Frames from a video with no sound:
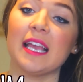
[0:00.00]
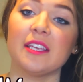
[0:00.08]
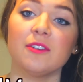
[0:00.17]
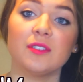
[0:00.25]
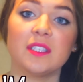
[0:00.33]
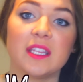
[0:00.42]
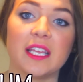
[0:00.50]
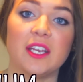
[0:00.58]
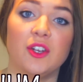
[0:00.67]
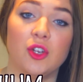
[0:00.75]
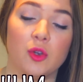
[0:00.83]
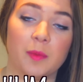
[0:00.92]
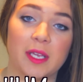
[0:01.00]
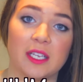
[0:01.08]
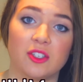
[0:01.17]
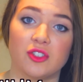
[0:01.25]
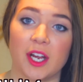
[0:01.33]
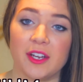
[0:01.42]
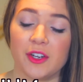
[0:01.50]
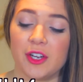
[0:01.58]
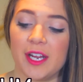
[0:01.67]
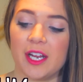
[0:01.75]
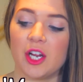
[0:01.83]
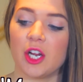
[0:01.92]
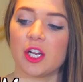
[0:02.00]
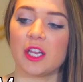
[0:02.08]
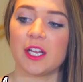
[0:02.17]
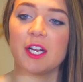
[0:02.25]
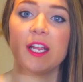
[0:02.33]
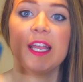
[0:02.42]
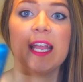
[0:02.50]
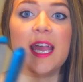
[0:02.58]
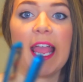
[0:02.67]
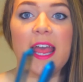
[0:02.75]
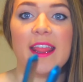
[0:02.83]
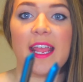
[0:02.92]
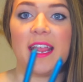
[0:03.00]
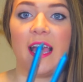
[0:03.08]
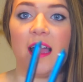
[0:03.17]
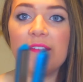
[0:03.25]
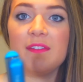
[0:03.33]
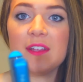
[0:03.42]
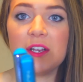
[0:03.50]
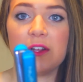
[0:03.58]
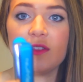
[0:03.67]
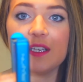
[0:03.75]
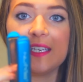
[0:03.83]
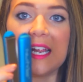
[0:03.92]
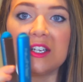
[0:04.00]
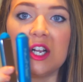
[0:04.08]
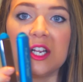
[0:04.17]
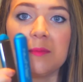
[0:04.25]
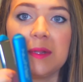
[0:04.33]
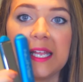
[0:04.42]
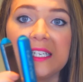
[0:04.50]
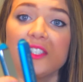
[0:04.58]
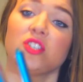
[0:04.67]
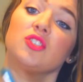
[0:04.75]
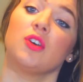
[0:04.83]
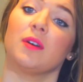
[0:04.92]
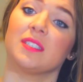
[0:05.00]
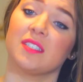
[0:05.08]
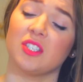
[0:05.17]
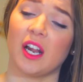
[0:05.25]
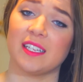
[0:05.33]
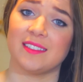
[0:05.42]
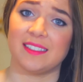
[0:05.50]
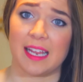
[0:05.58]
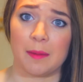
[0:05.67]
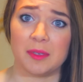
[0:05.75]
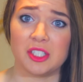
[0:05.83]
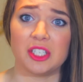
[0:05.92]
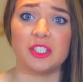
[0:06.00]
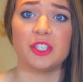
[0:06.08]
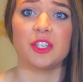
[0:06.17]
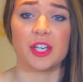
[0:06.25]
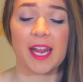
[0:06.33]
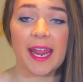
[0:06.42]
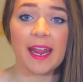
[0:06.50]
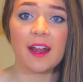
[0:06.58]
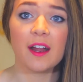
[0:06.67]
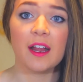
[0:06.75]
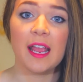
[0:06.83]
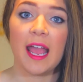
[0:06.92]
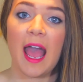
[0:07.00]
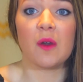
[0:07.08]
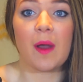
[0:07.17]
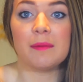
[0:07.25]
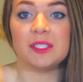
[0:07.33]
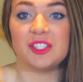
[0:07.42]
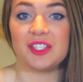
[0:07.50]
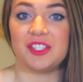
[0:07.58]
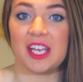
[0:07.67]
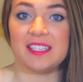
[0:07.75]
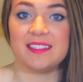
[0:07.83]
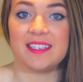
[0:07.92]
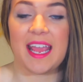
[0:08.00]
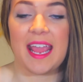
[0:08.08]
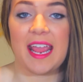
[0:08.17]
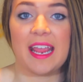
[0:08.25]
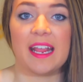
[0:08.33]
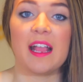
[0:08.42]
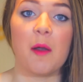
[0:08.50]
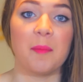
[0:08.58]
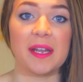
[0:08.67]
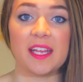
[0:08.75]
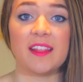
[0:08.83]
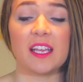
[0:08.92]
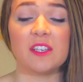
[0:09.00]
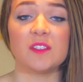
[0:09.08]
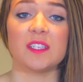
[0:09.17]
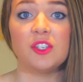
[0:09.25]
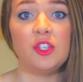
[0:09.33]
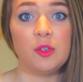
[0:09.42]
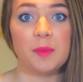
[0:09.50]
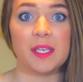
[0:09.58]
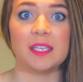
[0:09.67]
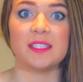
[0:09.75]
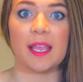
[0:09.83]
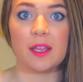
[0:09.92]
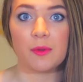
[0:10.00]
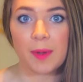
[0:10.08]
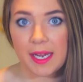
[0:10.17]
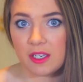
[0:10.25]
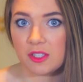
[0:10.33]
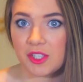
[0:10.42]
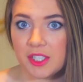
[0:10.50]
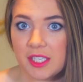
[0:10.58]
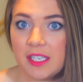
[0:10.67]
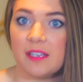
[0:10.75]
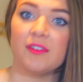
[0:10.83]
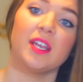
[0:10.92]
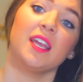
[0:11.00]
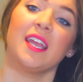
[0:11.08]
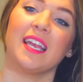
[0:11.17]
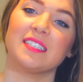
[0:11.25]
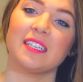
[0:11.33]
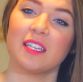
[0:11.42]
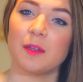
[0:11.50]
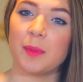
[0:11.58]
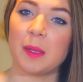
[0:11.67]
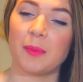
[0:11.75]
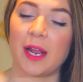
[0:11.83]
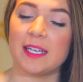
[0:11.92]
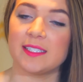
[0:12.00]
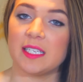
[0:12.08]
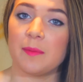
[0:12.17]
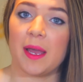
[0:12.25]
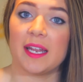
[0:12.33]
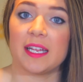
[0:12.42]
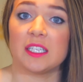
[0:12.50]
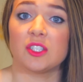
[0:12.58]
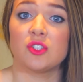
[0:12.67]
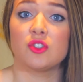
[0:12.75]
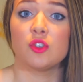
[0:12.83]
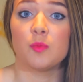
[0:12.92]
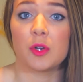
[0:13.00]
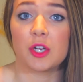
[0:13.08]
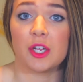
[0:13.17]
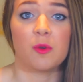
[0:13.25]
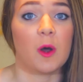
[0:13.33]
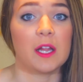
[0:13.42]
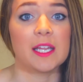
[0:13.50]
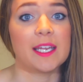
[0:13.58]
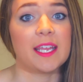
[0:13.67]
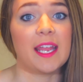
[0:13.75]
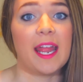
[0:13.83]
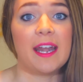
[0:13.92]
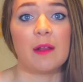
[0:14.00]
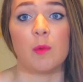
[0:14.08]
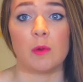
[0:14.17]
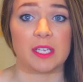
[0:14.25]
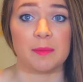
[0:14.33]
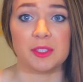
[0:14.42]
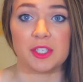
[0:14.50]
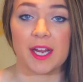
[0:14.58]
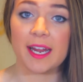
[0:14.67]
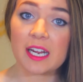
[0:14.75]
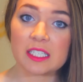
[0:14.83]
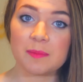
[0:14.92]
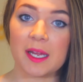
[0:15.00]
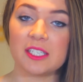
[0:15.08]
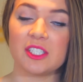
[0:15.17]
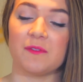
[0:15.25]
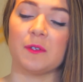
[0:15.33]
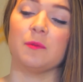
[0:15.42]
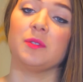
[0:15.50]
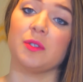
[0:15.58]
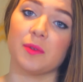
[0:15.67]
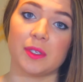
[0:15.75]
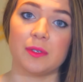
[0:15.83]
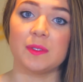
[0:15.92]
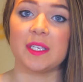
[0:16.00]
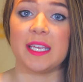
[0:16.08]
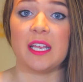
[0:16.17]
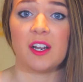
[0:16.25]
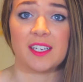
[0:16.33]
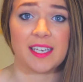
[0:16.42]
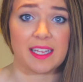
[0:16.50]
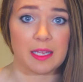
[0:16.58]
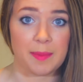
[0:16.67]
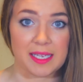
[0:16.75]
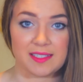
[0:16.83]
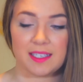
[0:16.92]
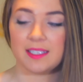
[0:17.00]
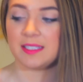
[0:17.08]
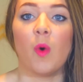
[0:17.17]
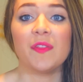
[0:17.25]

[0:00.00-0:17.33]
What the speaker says: I use the Numi straightener and curler, and they have, you know, the tectonic plates, so it's not as damaging to your hair. So I would suggest a company that uses Numi is a great alternative. It's a little bit pricey, but it's super good quality and it won't damage your hair as much if you do use heat on a daily basis.